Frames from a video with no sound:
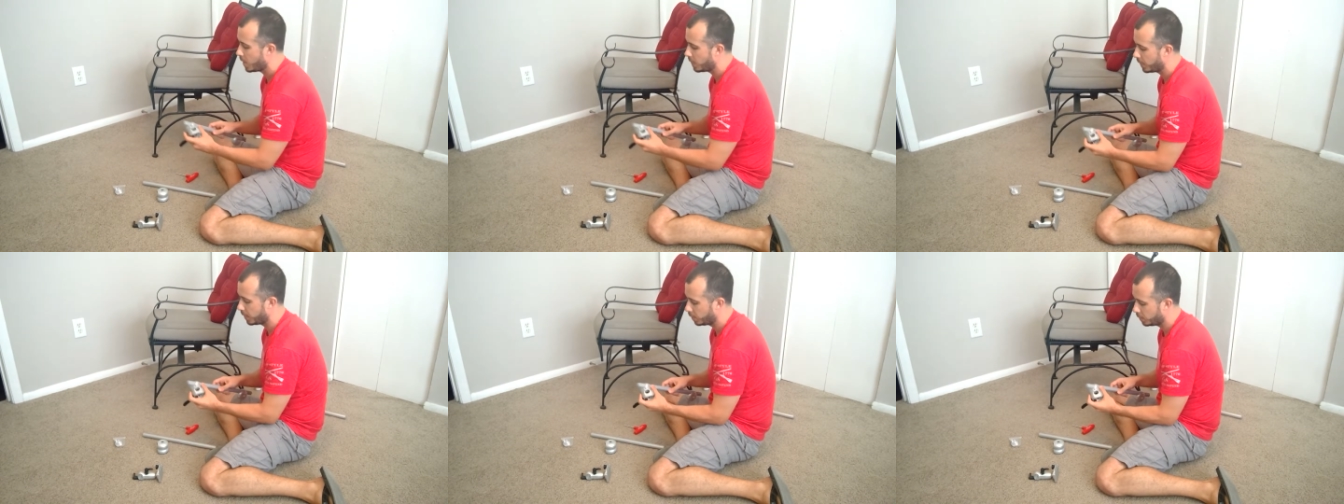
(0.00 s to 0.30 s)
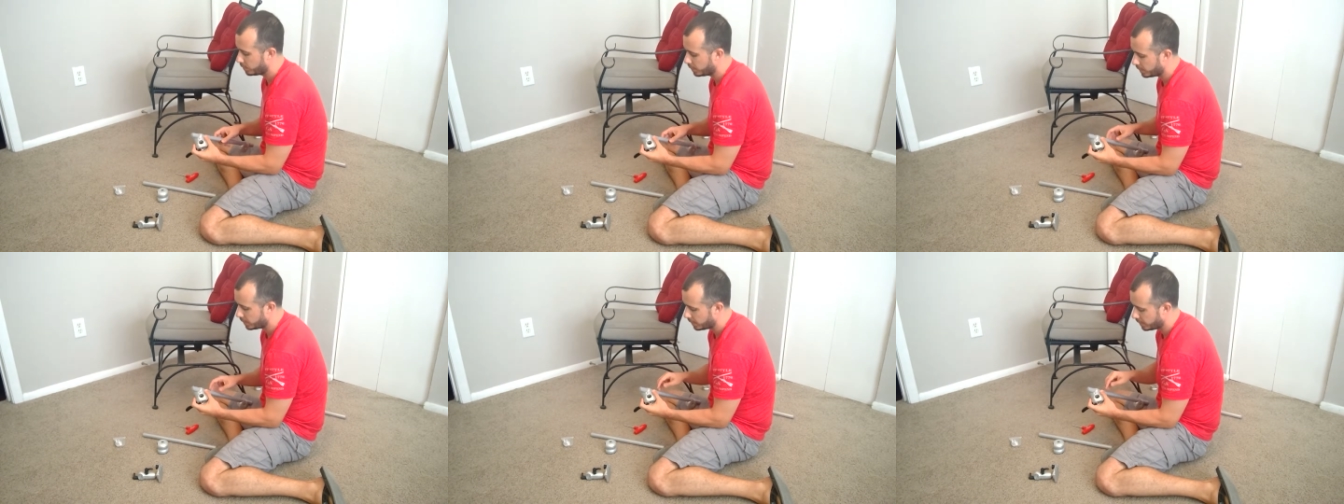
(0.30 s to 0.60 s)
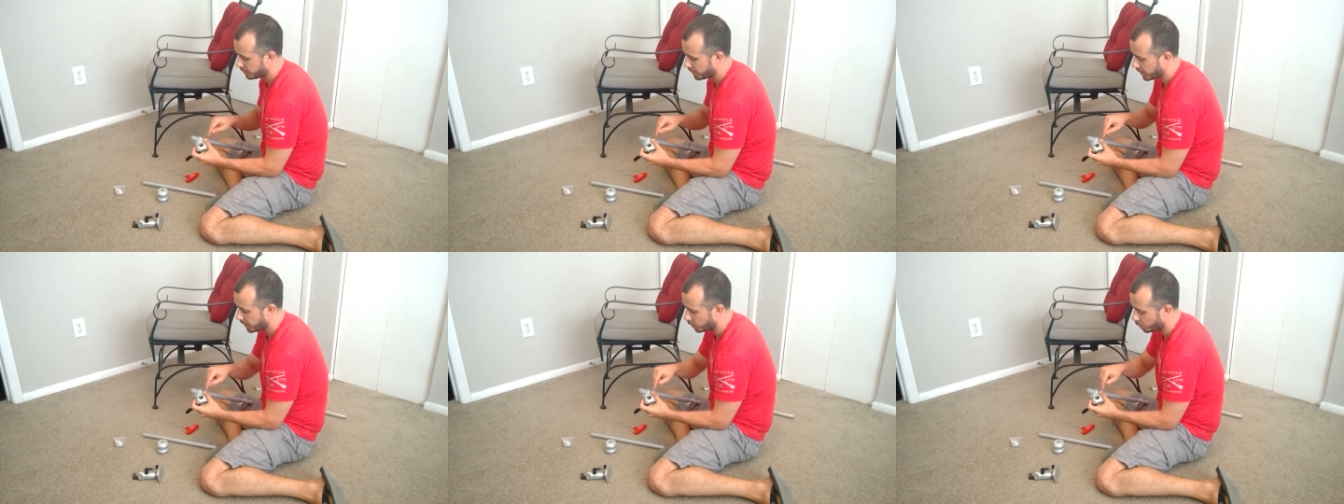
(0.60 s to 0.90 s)
and
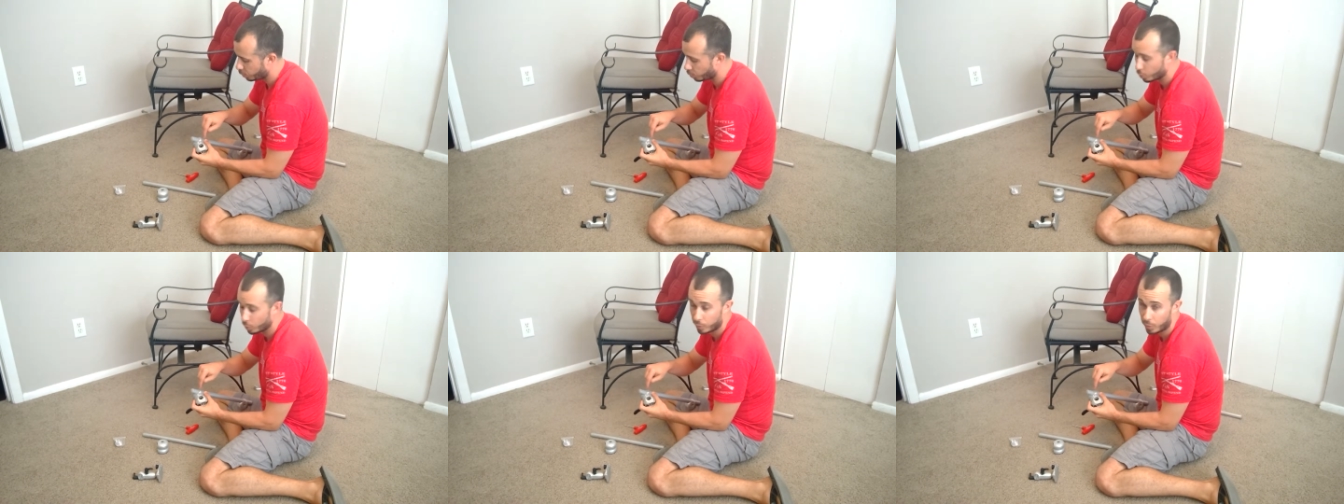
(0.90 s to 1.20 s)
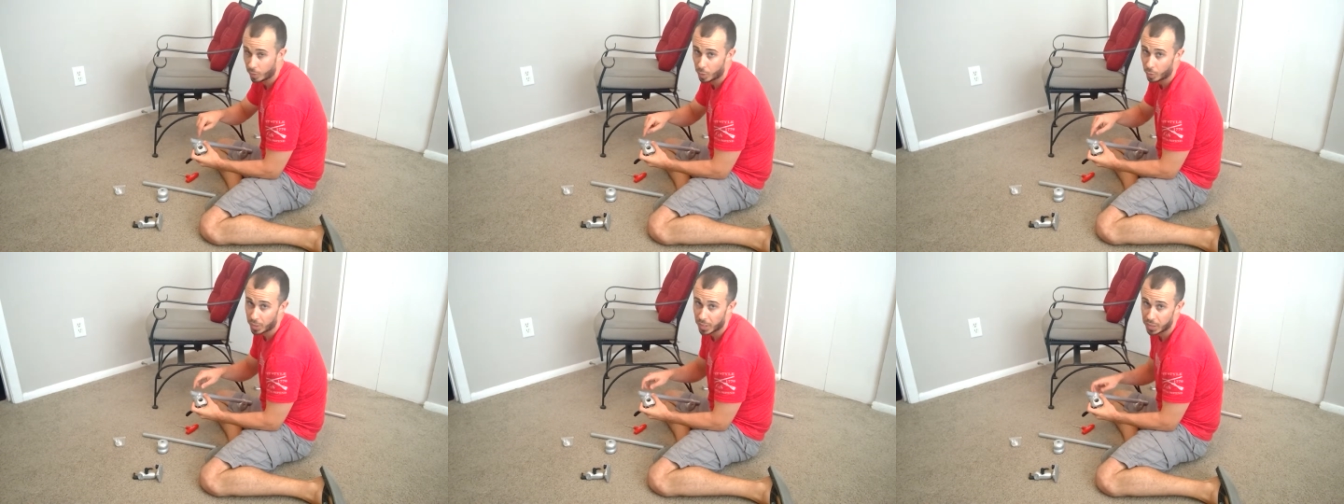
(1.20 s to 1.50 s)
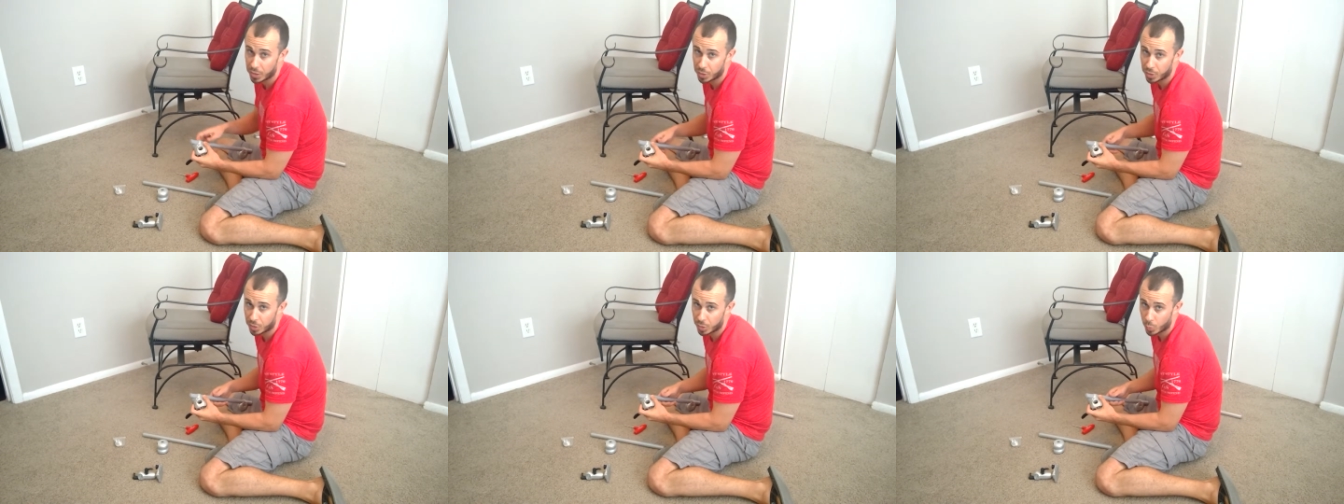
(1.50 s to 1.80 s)
then a grooved
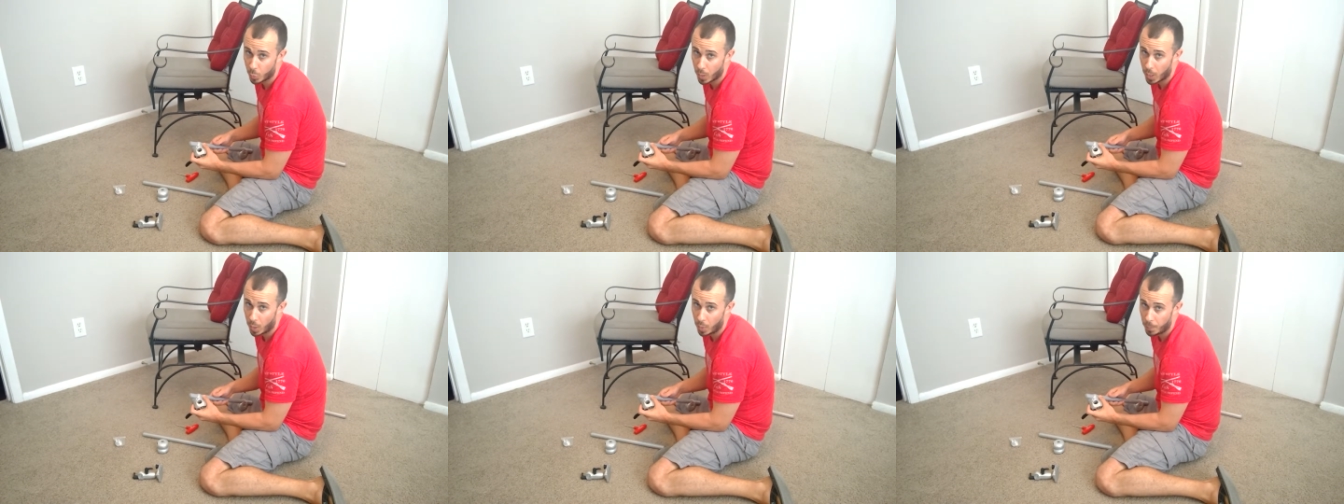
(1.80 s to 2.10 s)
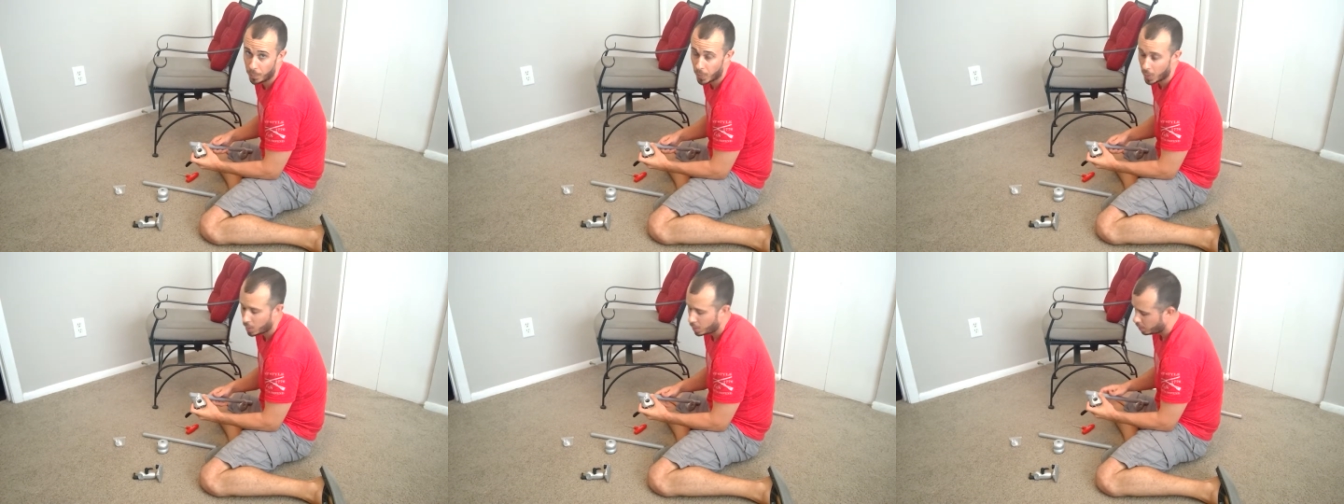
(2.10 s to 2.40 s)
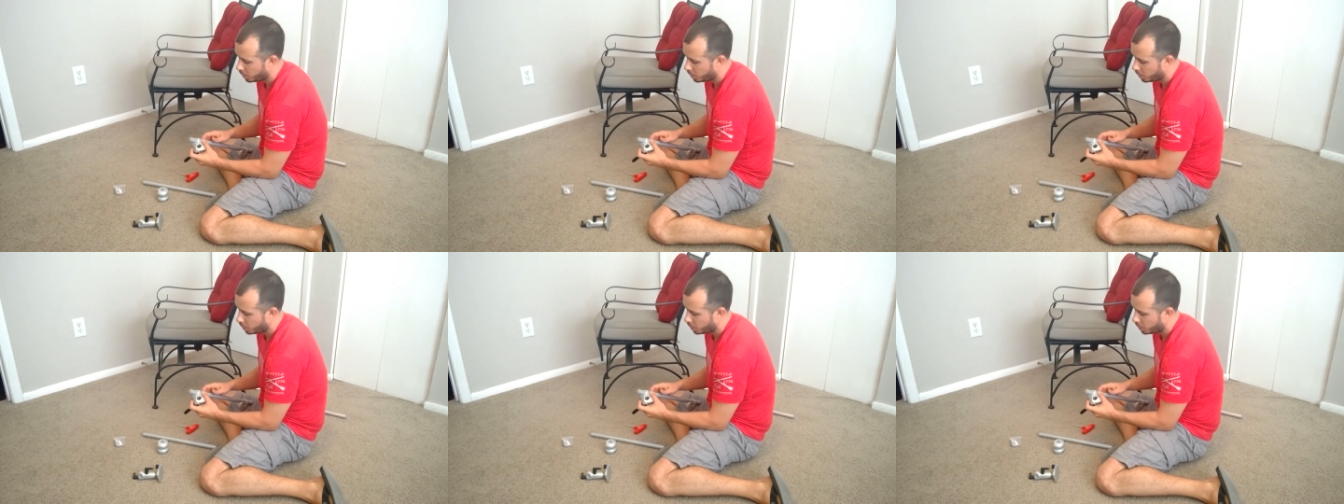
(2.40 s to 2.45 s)
location as well.